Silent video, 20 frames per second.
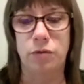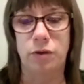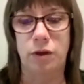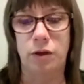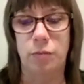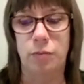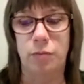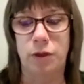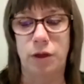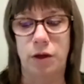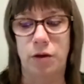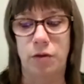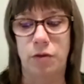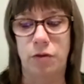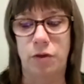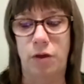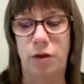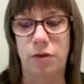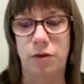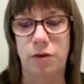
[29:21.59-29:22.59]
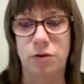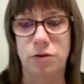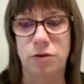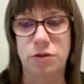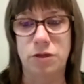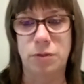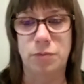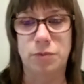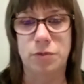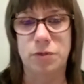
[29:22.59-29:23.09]
develop their thought
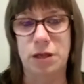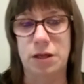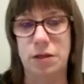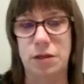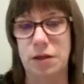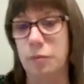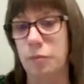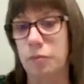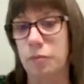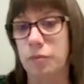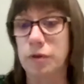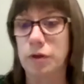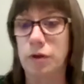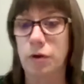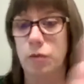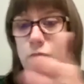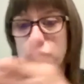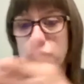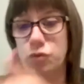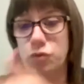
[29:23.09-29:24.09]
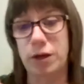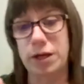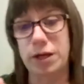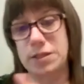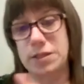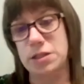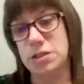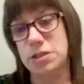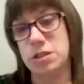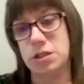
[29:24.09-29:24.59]
leadership, and then,
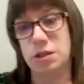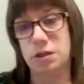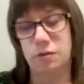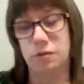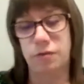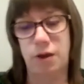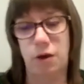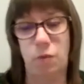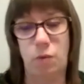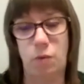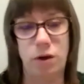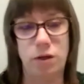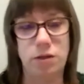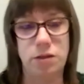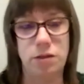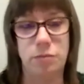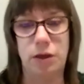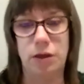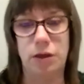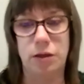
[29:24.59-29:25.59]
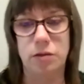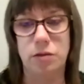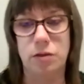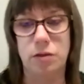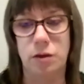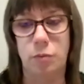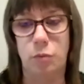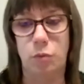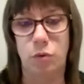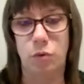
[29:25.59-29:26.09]
transition if they want to be
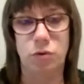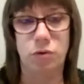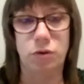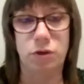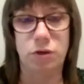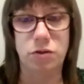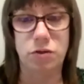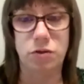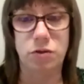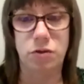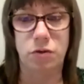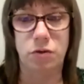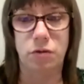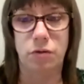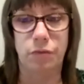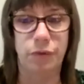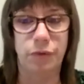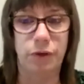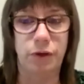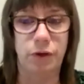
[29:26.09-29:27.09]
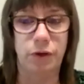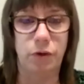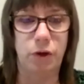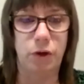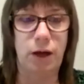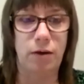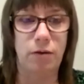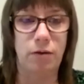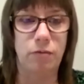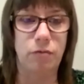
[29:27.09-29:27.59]
in a more traditional
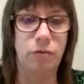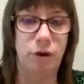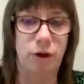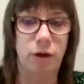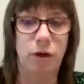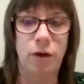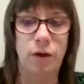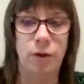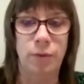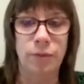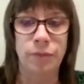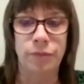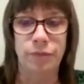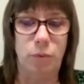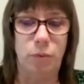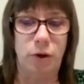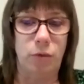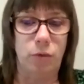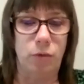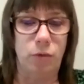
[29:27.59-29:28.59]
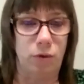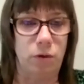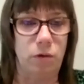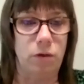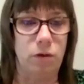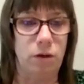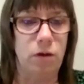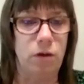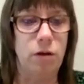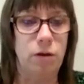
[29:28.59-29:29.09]
kind of corporate
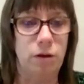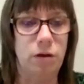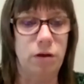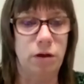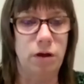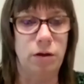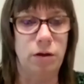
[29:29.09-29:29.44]
role